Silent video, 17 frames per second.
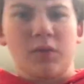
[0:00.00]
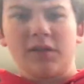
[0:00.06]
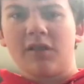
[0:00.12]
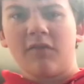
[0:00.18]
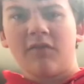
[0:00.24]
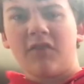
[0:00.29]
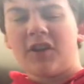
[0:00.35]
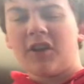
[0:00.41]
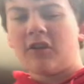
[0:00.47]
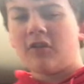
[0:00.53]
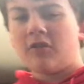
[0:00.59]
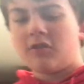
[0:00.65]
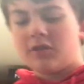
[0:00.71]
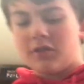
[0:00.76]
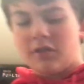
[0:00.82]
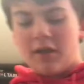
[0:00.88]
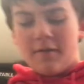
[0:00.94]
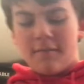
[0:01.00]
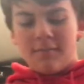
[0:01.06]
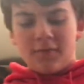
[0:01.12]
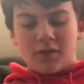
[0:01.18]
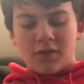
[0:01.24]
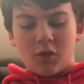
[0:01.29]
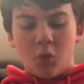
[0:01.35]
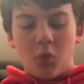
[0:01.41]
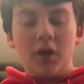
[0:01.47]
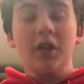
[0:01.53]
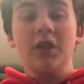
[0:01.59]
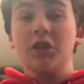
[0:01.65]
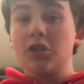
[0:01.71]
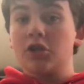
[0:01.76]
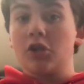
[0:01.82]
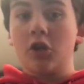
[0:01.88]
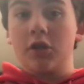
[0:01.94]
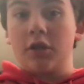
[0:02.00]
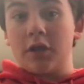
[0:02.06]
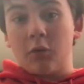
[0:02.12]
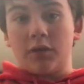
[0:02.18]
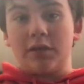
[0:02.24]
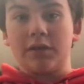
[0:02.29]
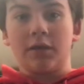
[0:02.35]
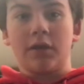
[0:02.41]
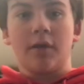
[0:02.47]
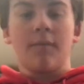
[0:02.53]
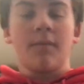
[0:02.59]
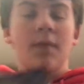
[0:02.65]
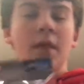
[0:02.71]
wrestling figures, the one he just did recently,